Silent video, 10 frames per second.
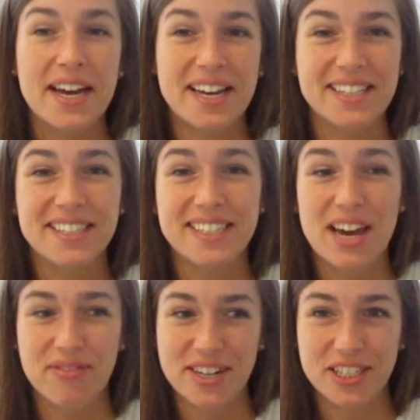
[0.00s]
is the
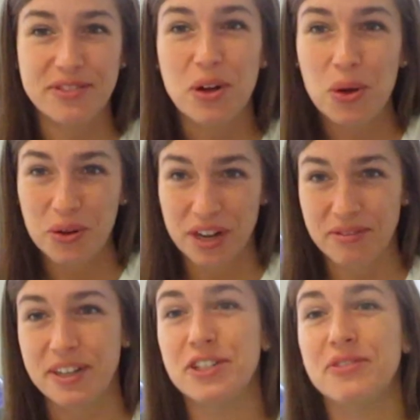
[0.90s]
definition of whole
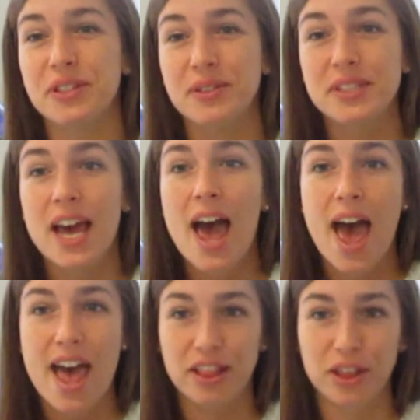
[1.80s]
grain rich foods,
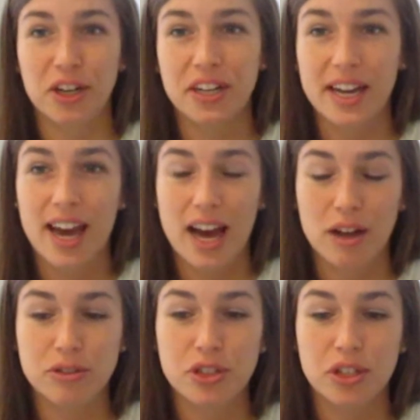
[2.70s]
and learning
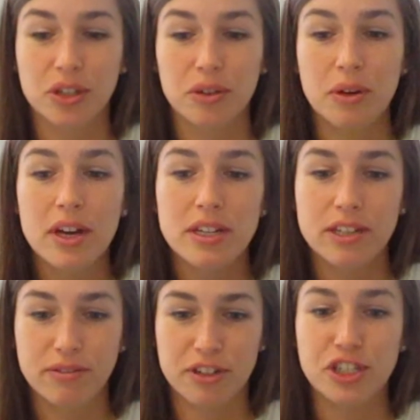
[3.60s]
how to
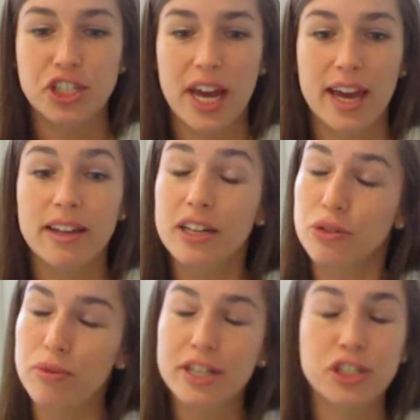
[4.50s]
differentiate an
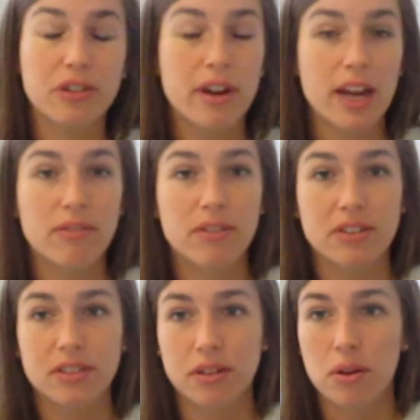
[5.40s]
enriched grain
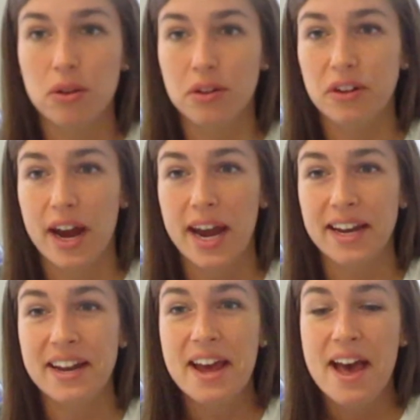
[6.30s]
versus a whole
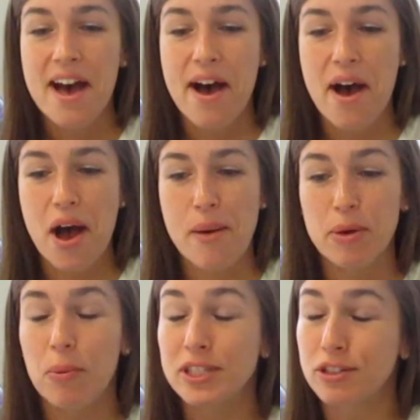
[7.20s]
grain,
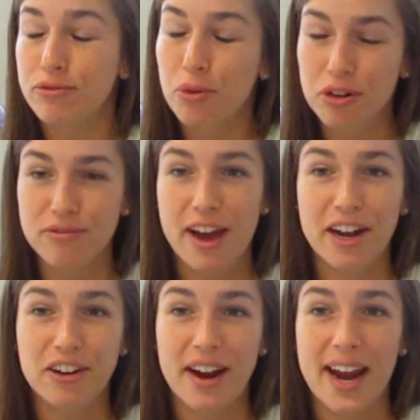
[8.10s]
and what's a
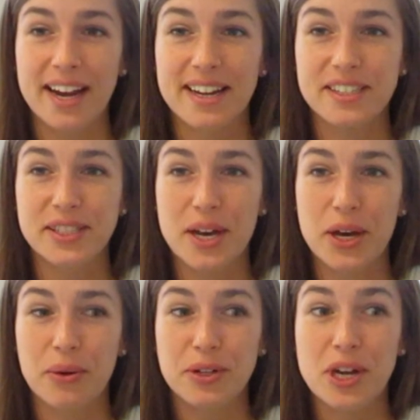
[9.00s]
fortified grain. And
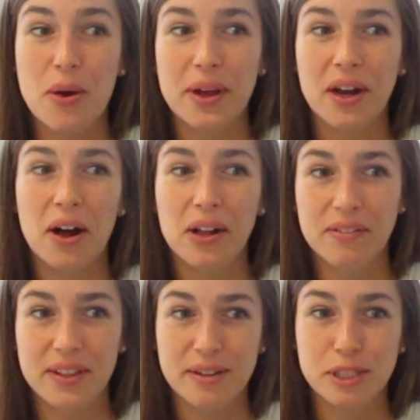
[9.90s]
so knowing all
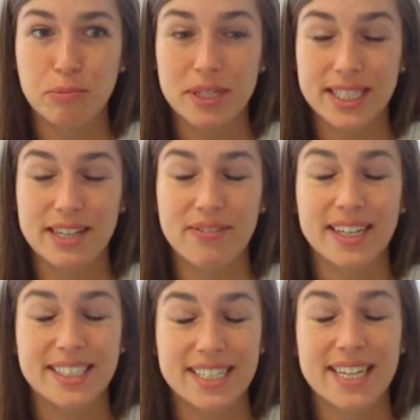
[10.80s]
of those
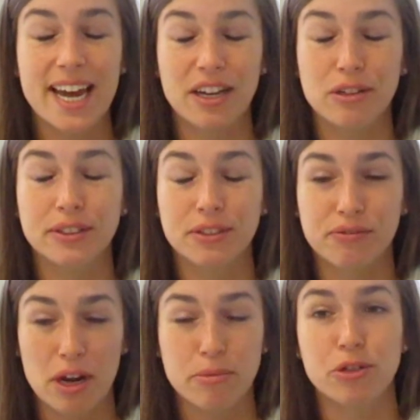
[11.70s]
specific details
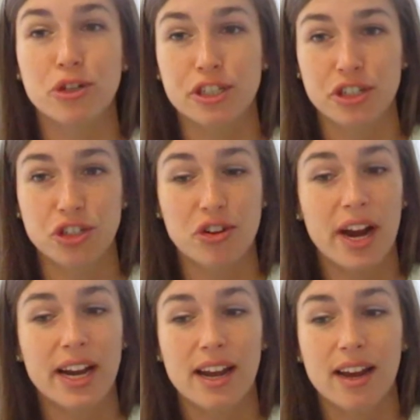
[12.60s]
from nutrition
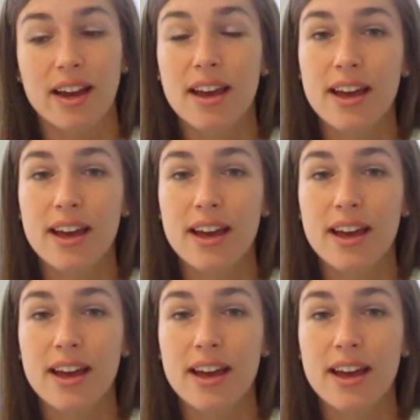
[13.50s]
training